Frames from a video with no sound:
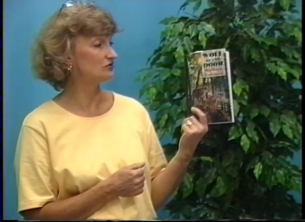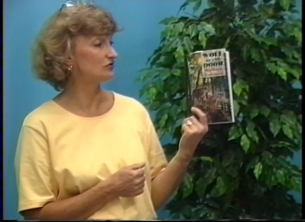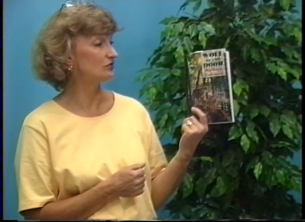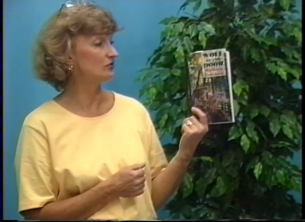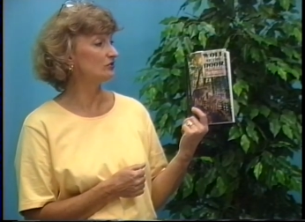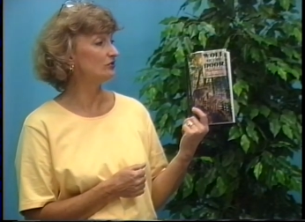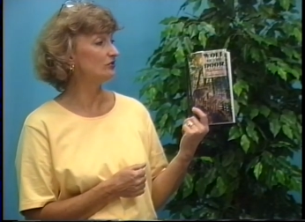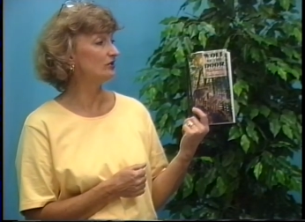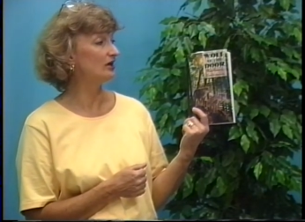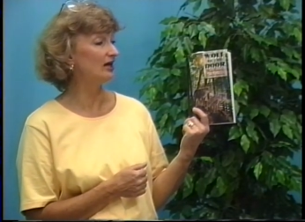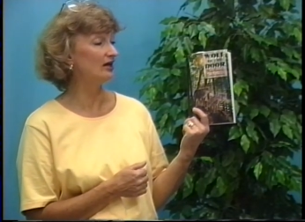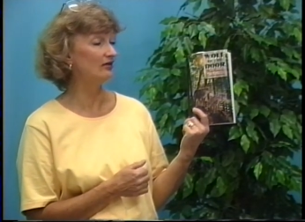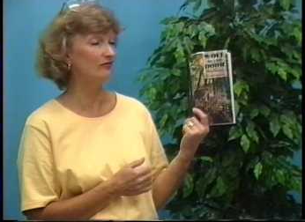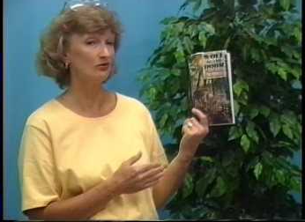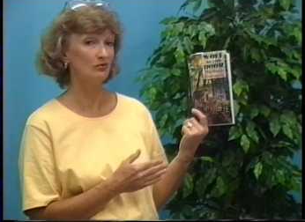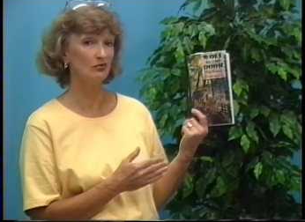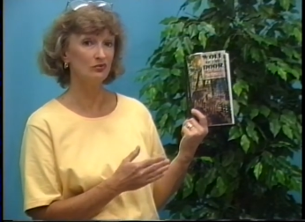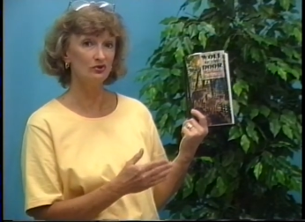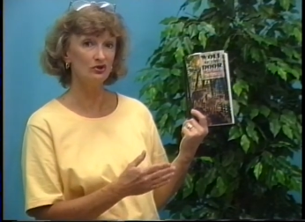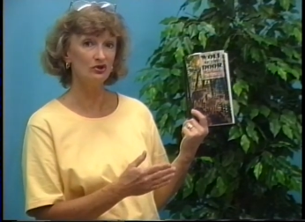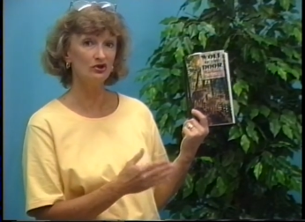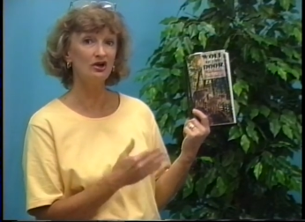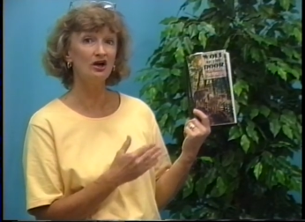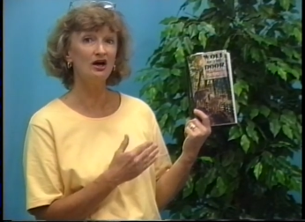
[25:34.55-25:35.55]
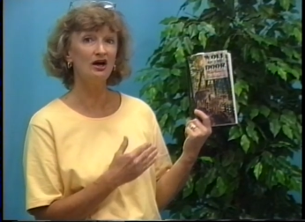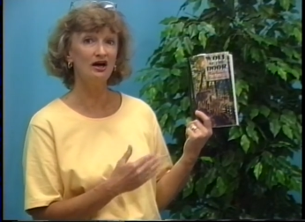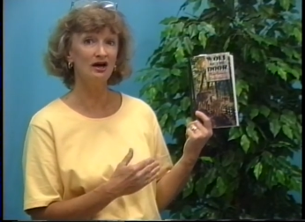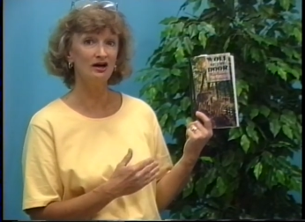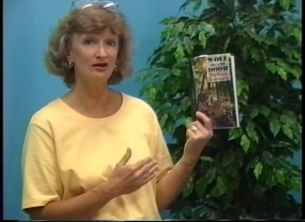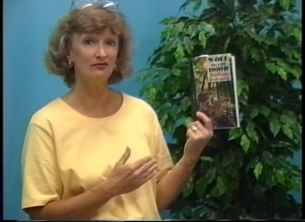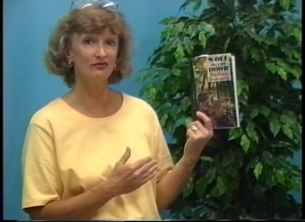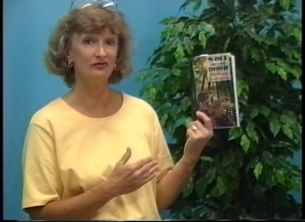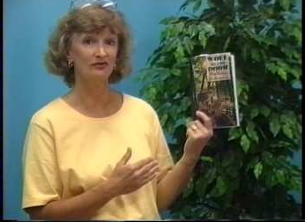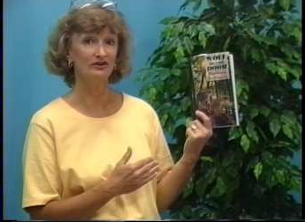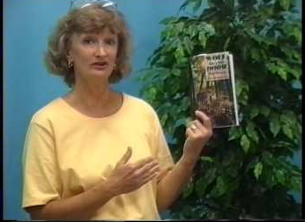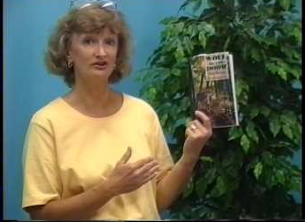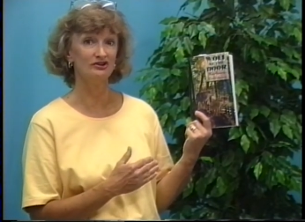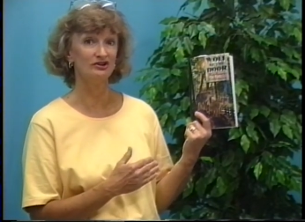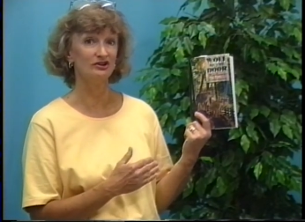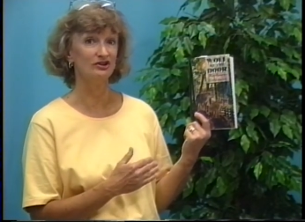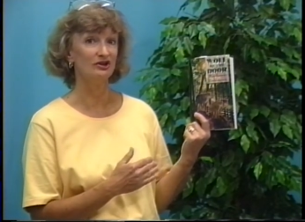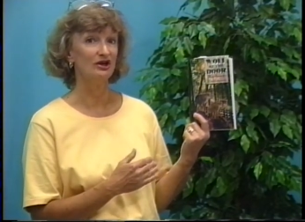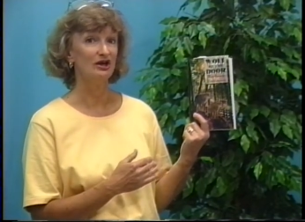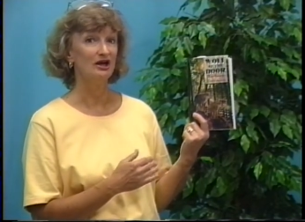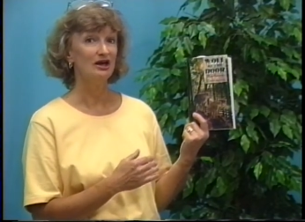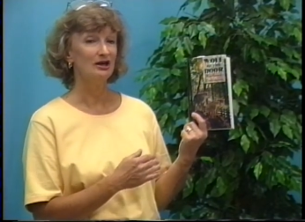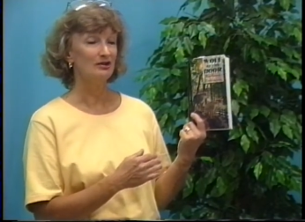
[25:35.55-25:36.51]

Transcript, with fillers: So you have a real conflict here,